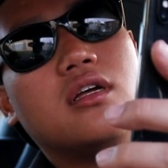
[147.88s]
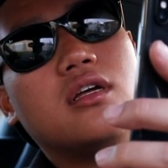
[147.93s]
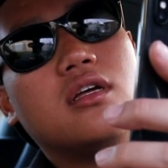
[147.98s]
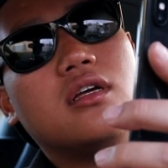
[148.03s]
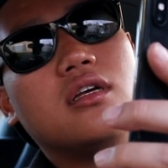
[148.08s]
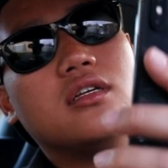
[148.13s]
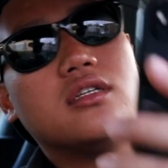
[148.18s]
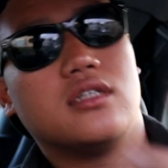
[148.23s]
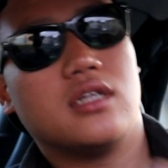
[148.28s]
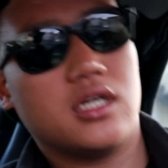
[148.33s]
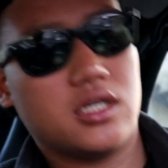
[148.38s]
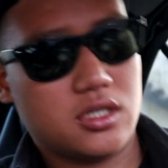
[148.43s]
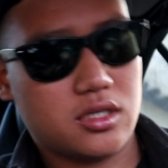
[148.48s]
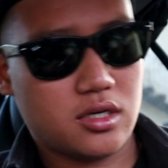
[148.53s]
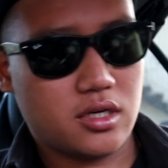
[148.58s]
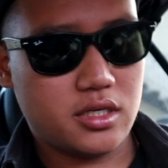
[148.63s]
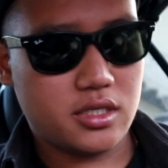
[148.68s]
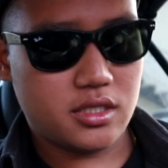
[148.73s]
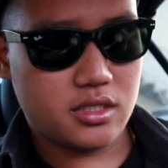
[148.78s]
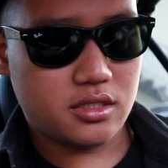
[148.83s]
It's not
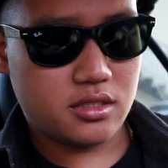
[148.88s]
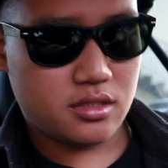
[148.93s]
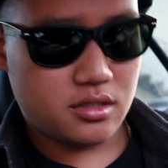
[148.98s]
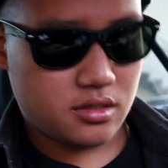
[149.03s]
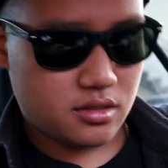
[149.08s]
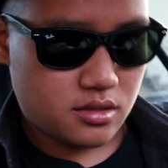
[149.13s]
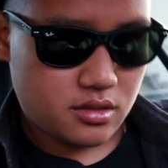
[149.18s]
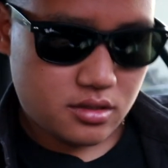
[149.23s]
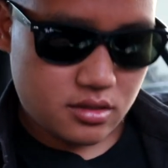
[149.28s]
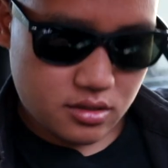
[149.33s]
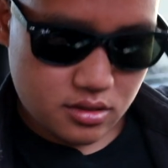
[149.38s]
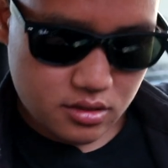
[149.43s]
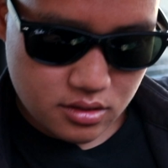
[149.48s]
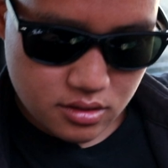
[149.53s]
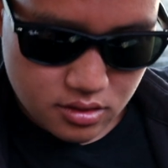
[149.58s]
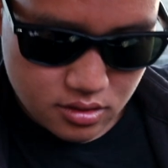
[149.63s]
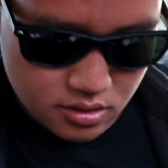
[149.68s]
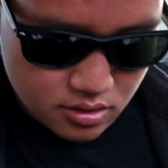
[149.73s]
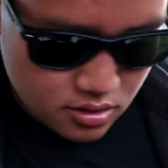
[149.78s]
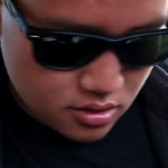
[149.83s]
charging.
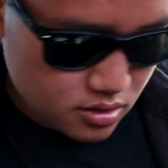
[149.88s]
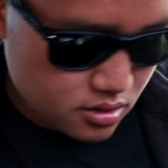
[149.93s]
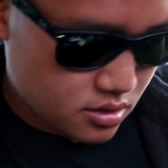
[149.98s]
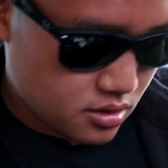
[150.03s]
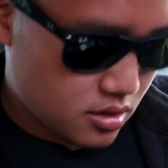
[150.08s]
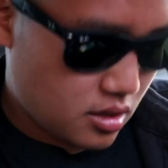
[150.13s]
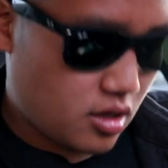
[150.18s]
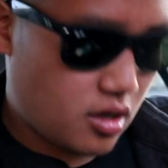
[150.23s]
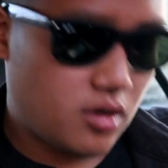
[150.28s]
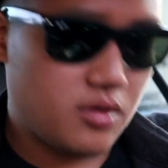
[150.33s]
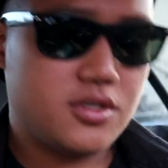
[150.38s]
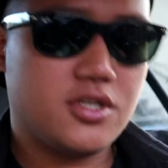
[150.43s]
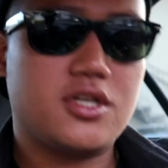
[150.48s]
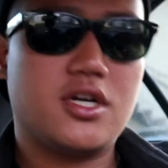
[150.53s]
Oh, it's